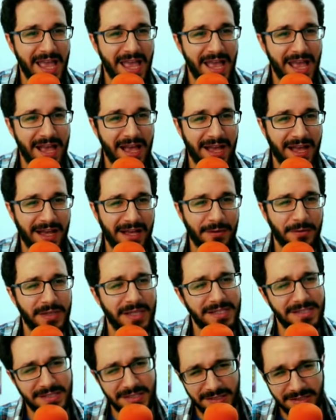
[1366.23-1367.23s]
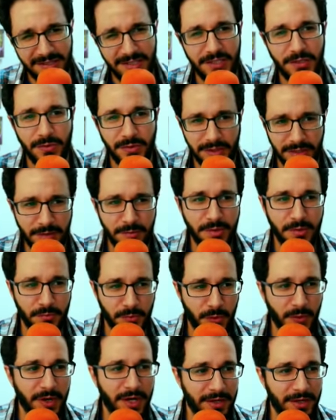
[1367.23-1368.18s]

Uh, let's continue a little bit more,